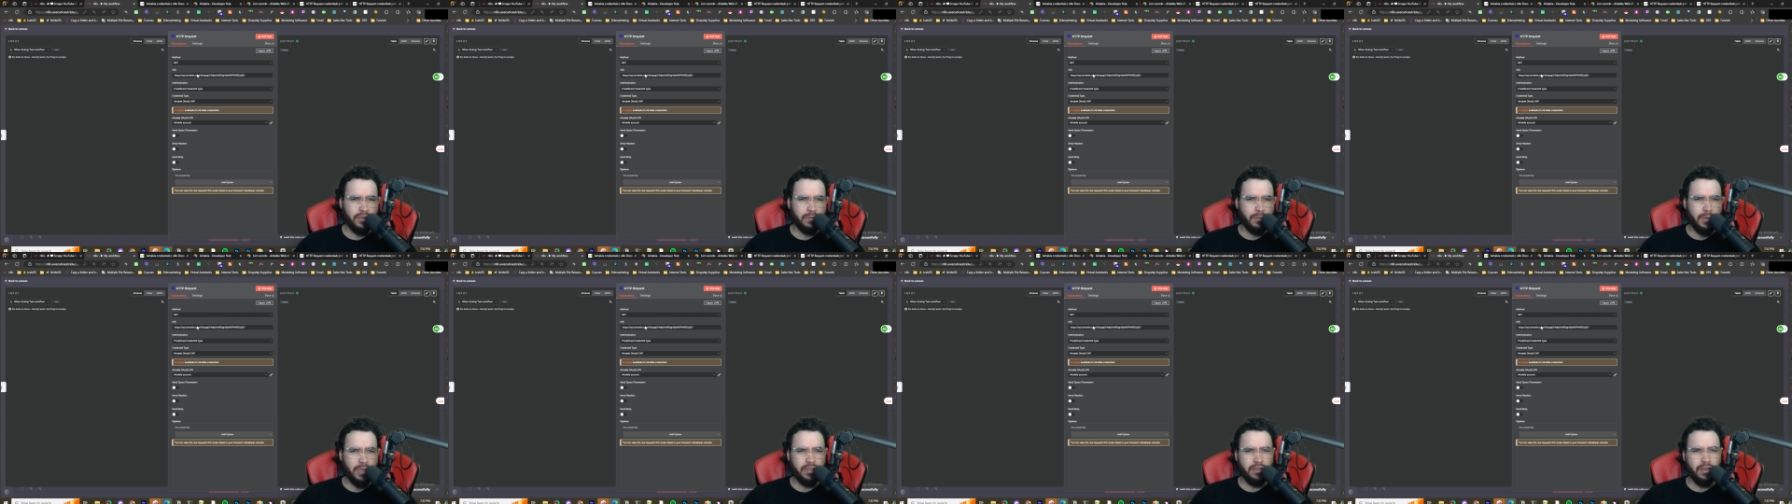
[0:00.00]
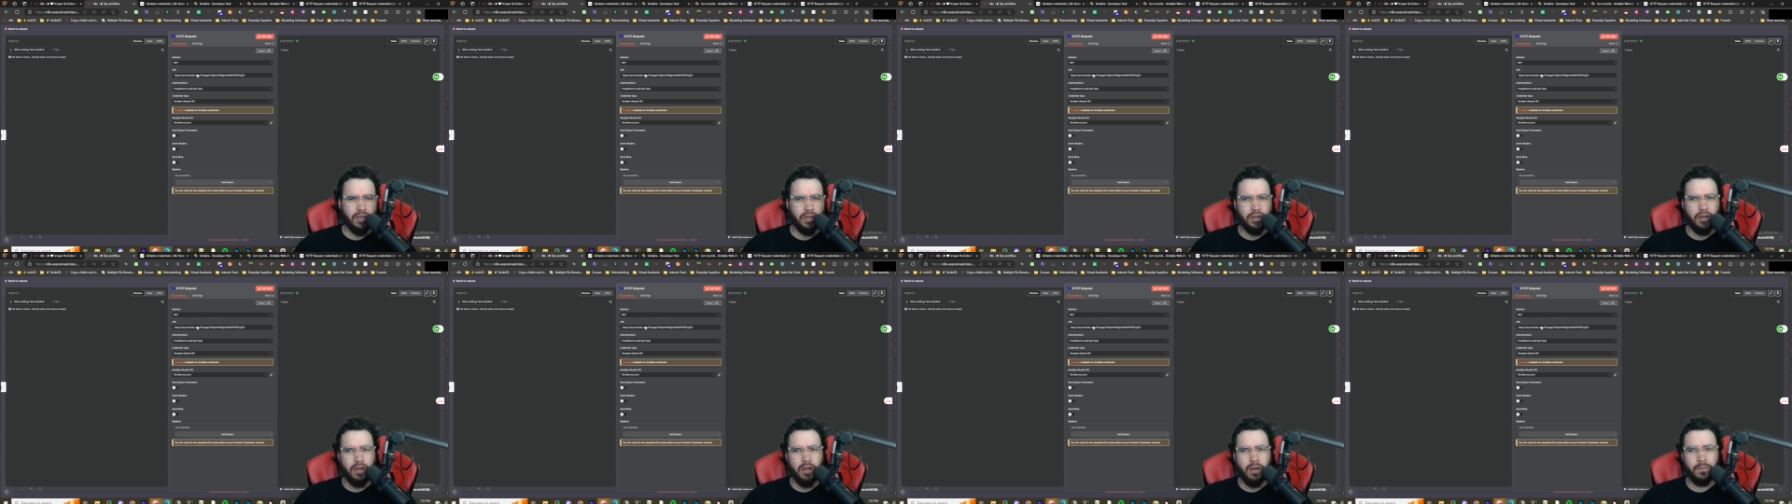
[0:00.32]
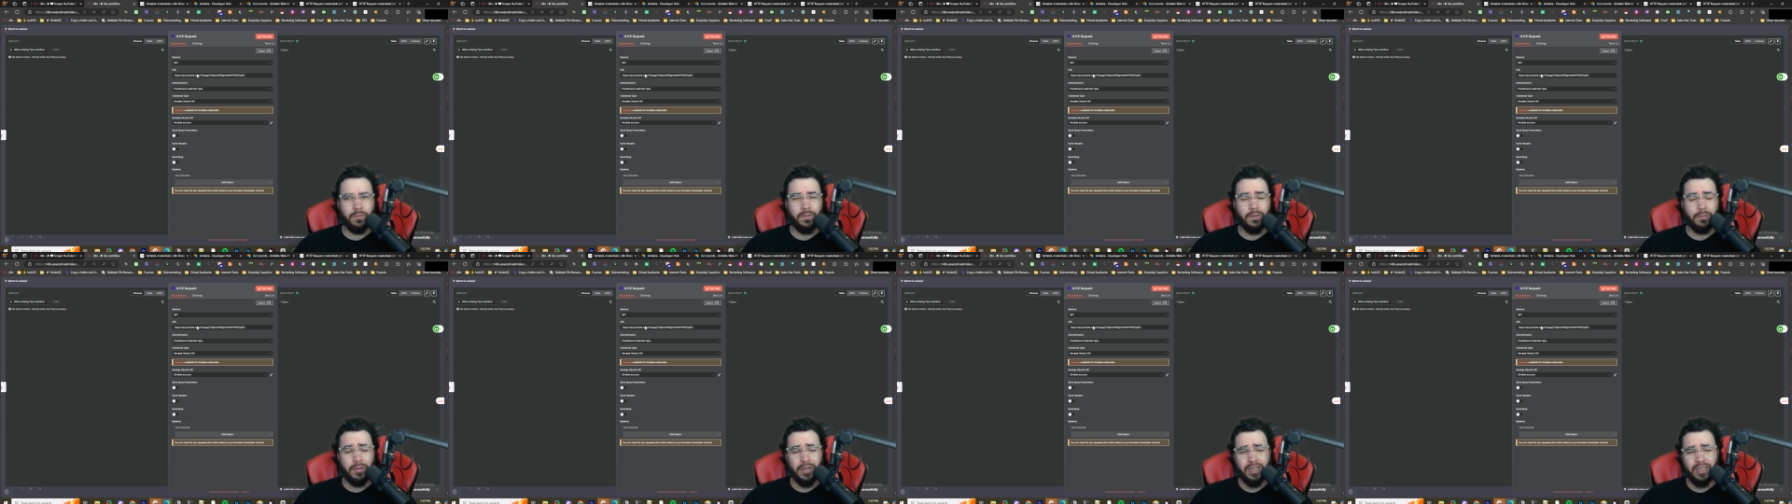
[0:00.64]
make dot com
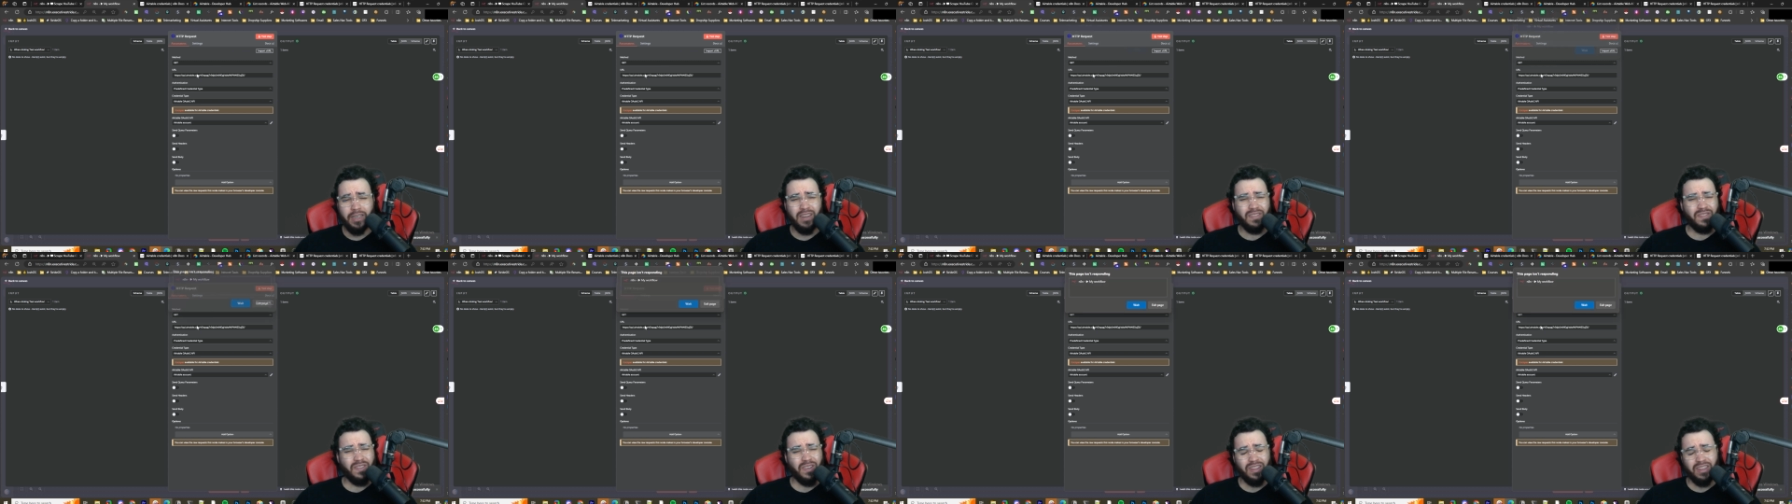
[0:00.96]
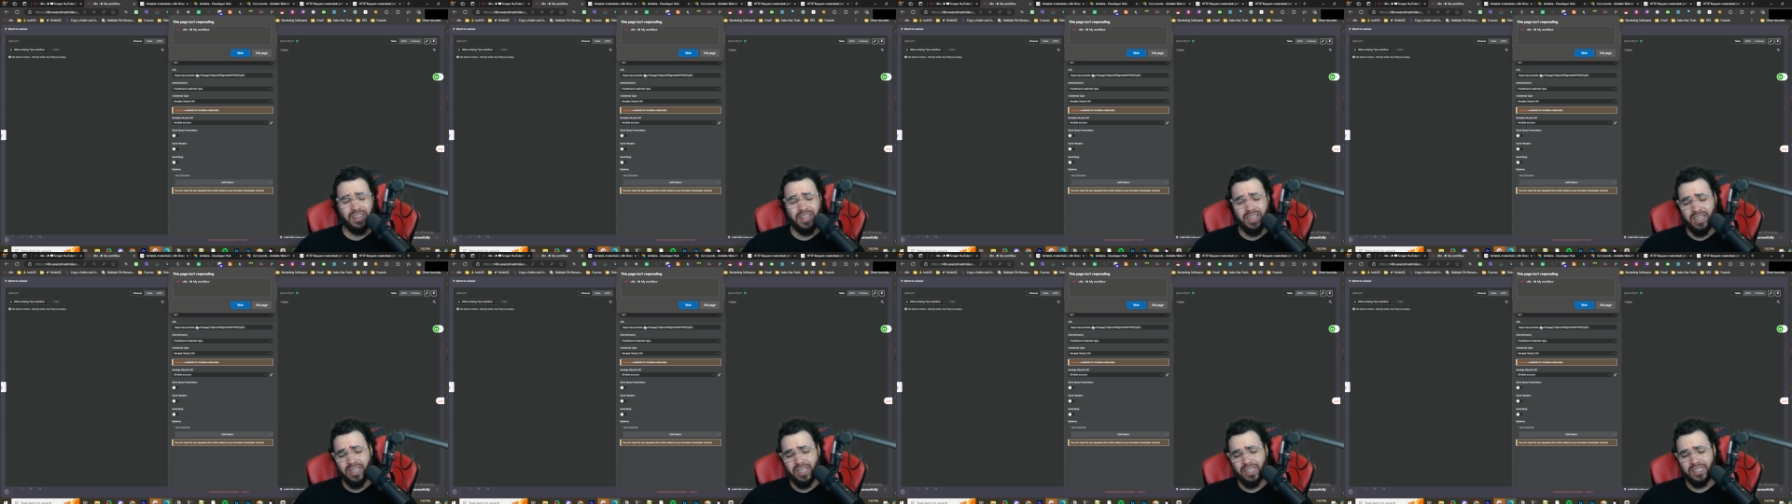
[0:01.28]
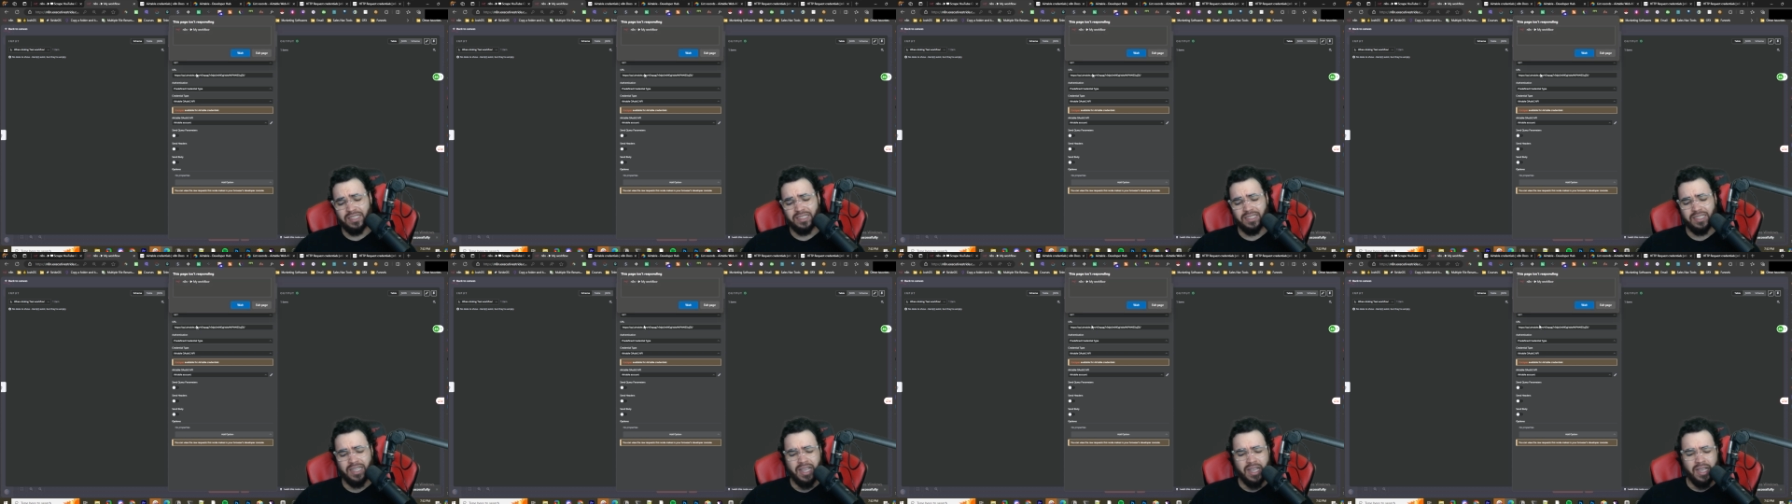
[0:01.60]
for many different
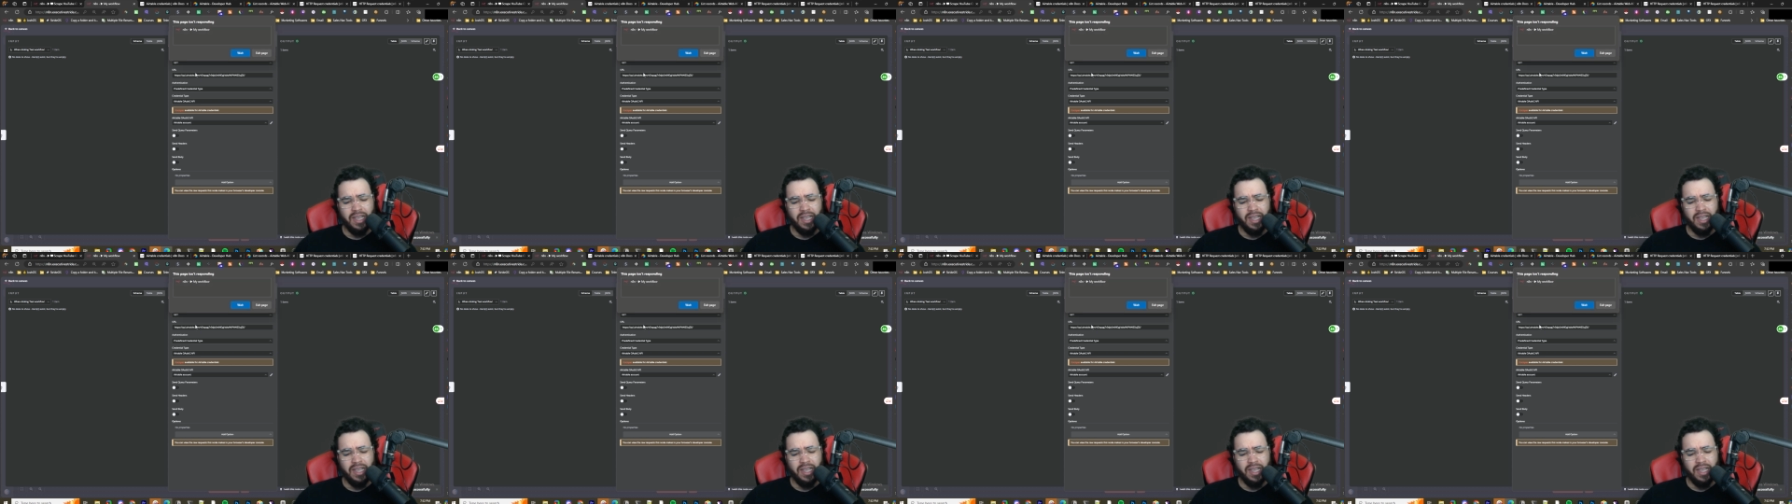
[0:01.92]
things.